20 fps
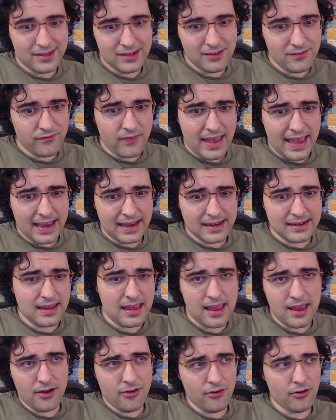in fact,
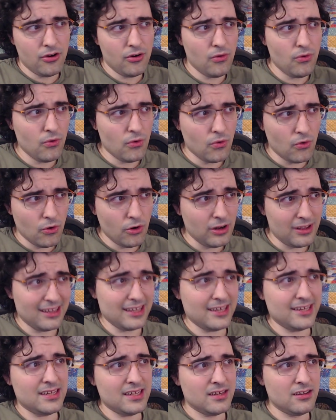Harrow or
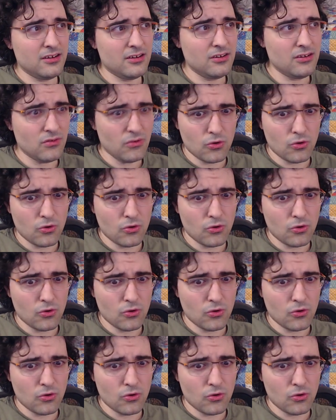Gideon